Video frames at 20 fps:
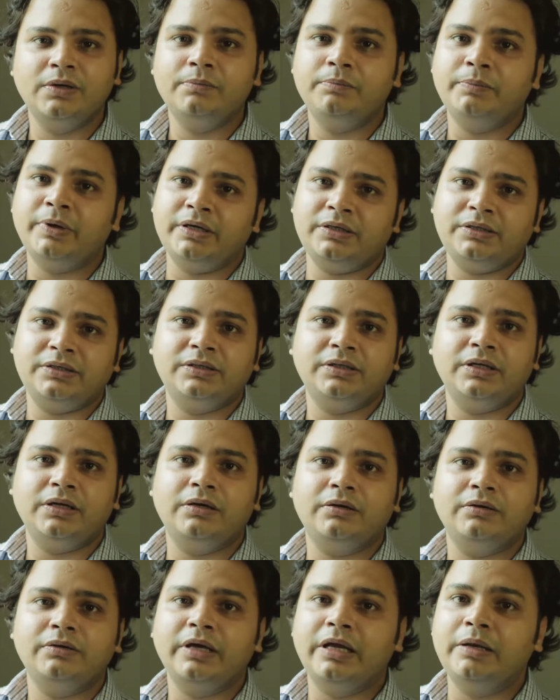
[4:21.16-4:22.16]
But
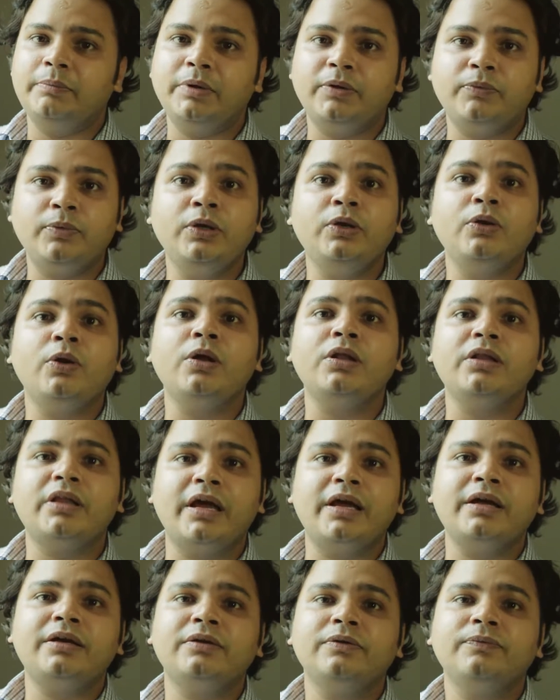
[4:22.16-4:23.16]
in between all
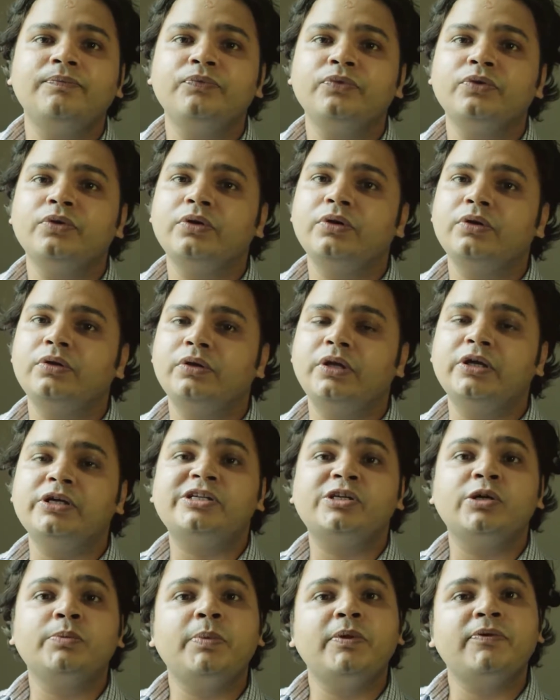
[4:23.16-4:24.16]
that, there
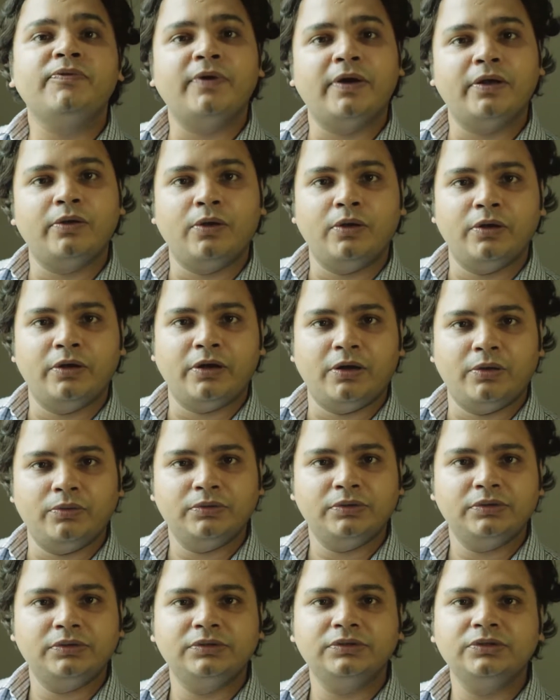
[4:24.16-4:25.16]
should be fun all
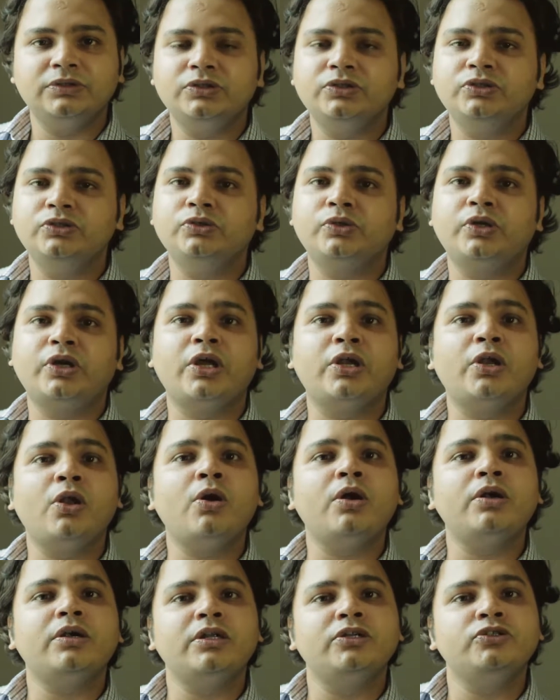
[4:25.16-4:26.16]
around. You
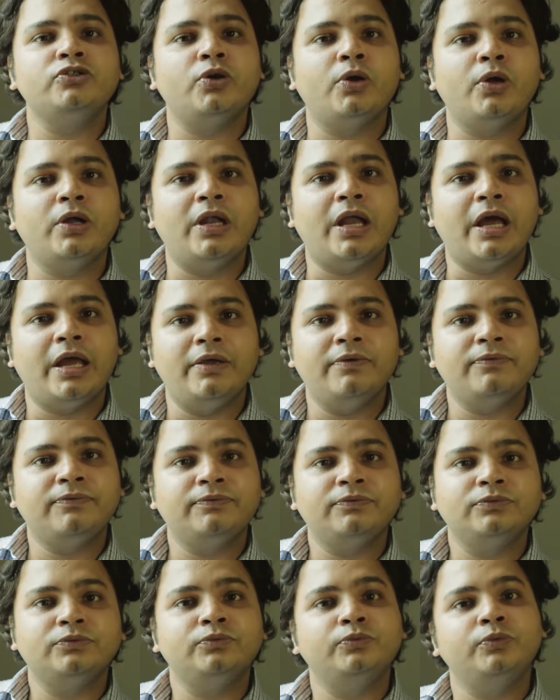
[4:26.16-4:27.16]
cannot enjoy life
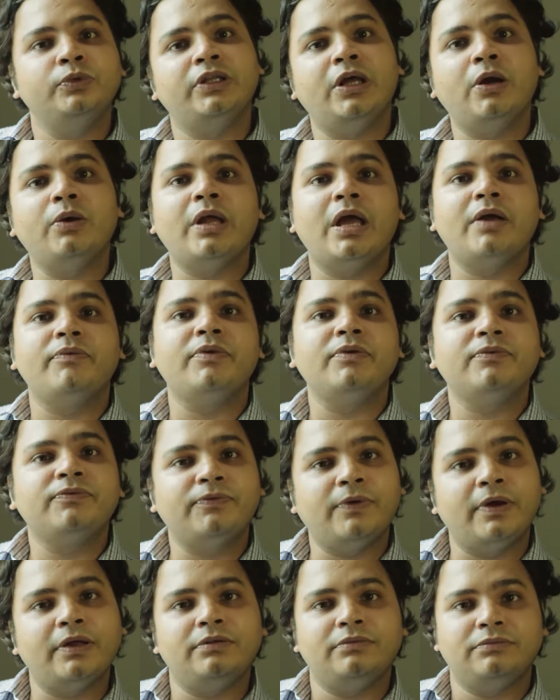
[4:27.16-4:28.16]
without having
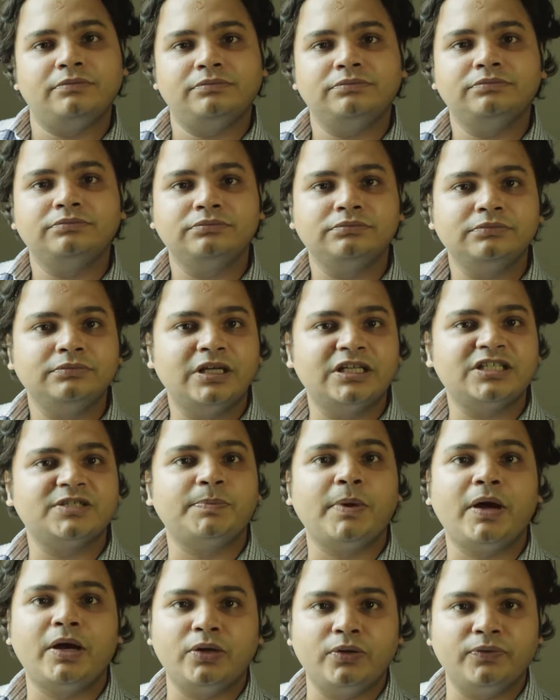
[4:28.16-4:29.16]
fun as
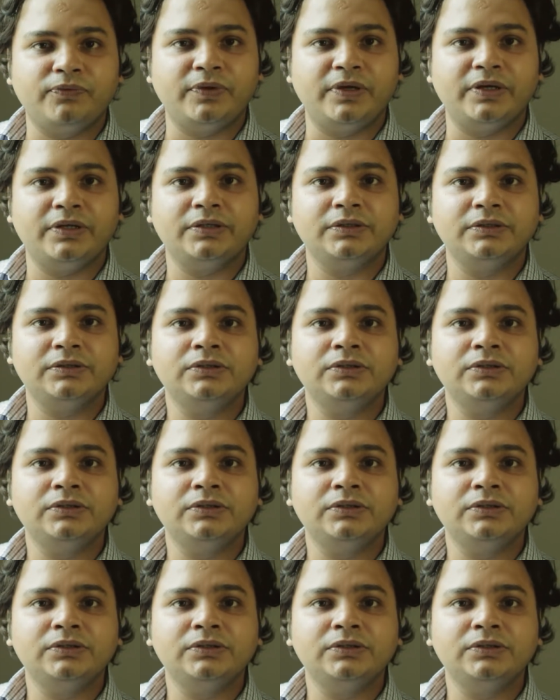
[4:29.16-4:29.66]
part of it.